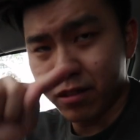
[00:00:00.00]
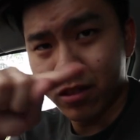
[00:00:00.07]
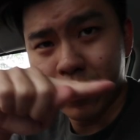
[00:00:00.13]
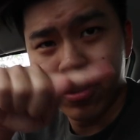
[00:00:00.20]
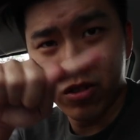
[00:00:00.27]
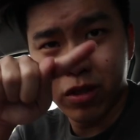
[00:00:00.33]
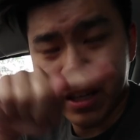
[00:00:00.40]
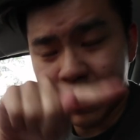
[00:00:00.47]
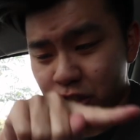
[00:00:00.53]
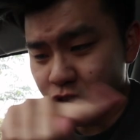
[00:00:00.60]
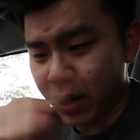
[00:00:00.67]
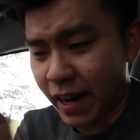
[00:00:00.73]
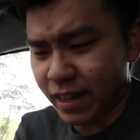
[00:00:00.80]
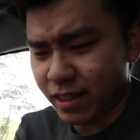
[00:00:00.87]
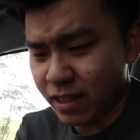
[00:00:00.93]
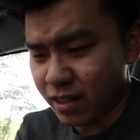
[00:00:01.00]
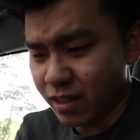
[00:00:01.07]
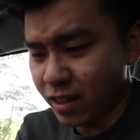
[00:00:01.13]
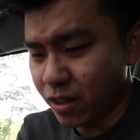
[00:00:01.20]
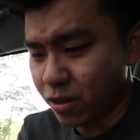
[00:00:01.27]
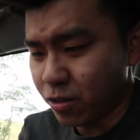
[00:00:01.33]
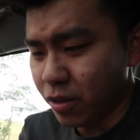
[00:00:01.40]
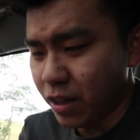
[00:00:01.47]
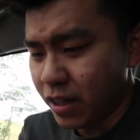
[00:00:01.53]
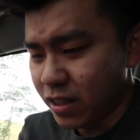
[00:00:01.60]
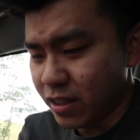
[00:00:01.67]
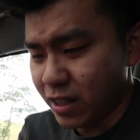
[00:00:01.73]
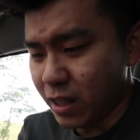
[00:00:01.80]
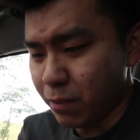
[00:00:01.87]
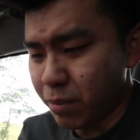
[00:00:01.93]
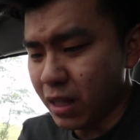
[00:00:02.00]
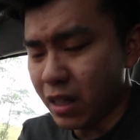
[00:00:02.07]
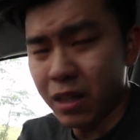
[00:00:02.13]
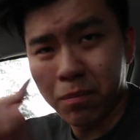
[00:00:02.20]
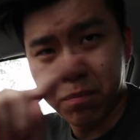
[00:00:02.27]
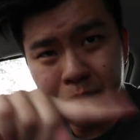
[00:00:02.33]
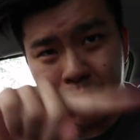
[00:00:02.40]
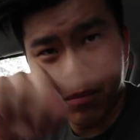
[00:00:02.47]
you know, you can drag this little CP